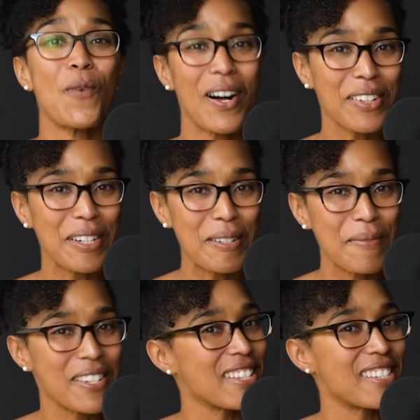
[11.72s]

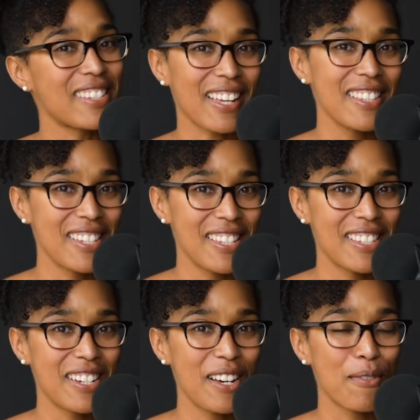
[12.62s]
Welcome to the second
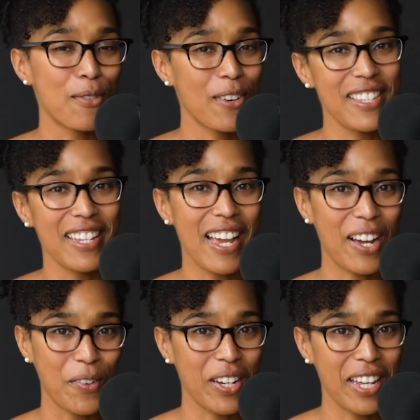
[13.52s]
season of Raising
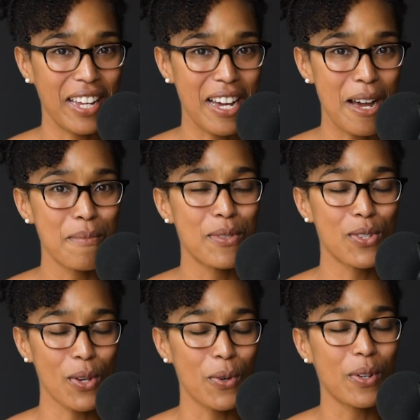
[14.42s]
Equity. I'm
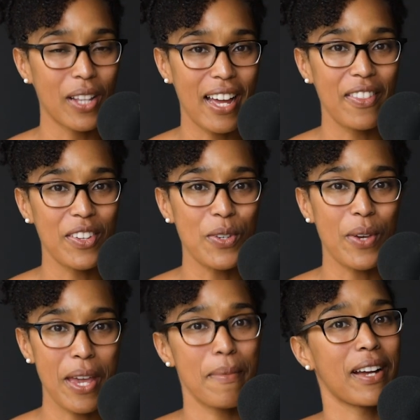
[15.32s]
so glad that you
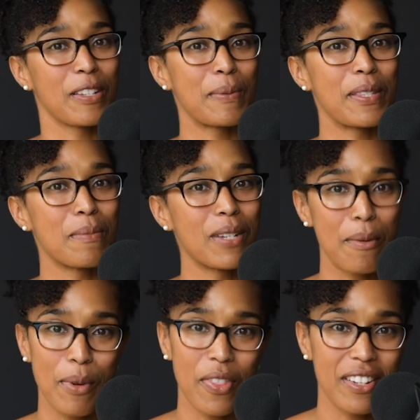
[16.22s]
came back to spend some
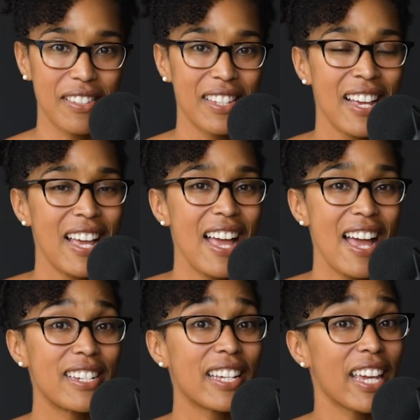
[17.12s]
time with us.
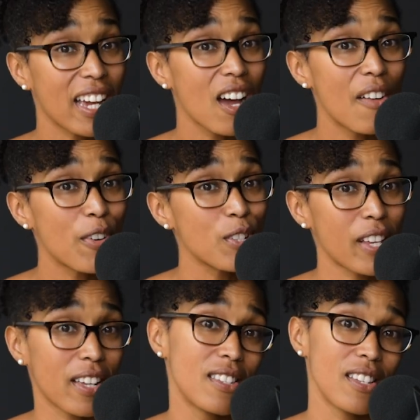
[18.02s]
And to kick off our
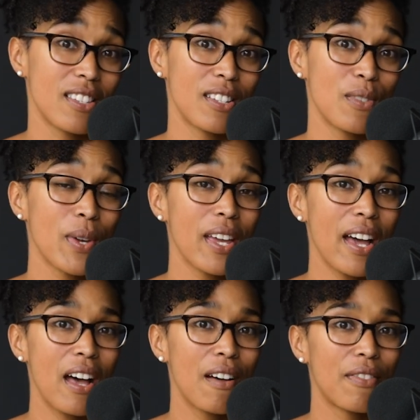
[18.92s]
second season, we
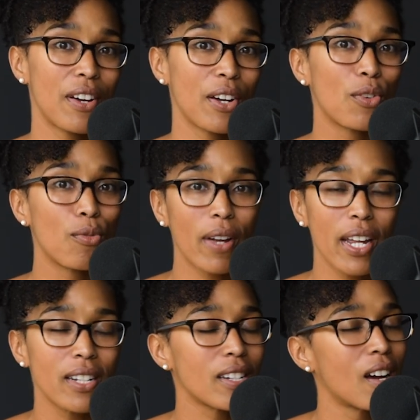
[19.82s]
have a
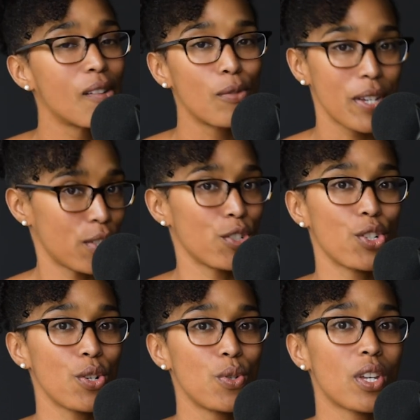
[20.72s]
great
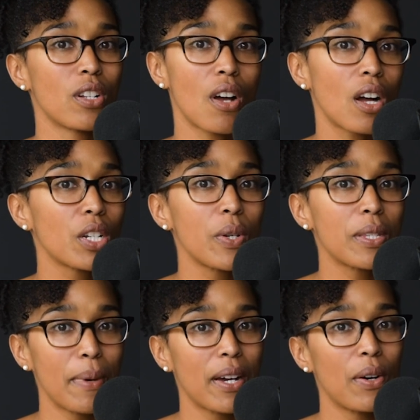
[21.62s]
researcher who's going to talk to us
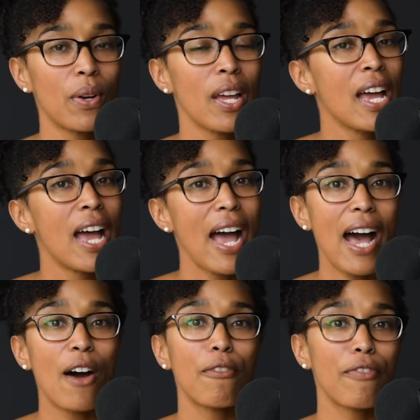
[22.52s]
about
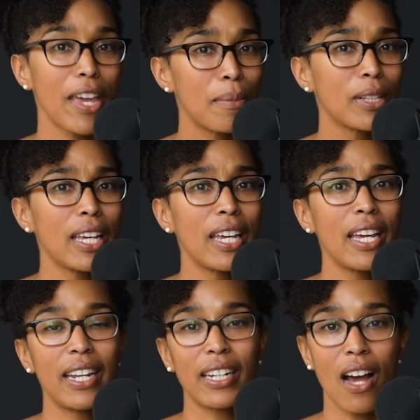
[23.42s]
how family
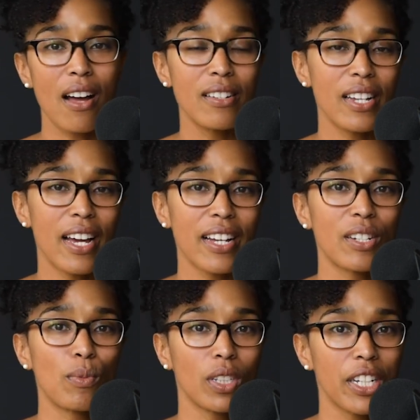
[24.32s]
and context
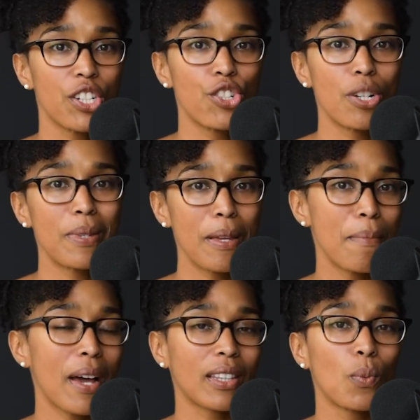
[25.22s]
and relationships
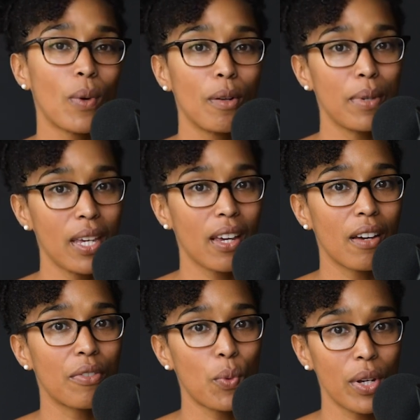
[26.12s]
impact the well-being
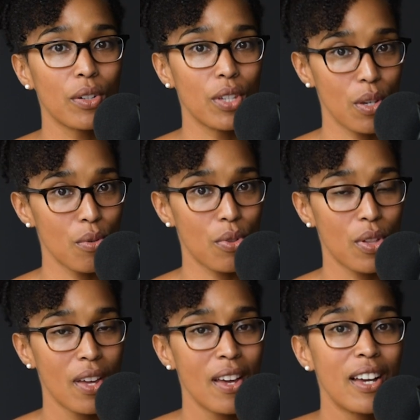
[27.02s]
of queer youth.
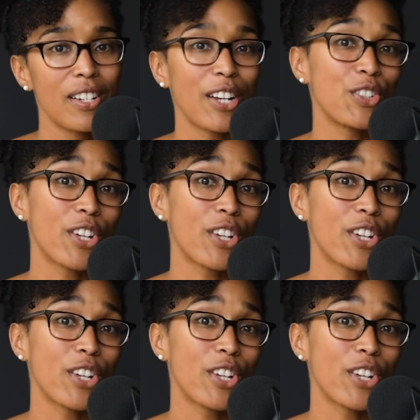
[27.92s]
Dr.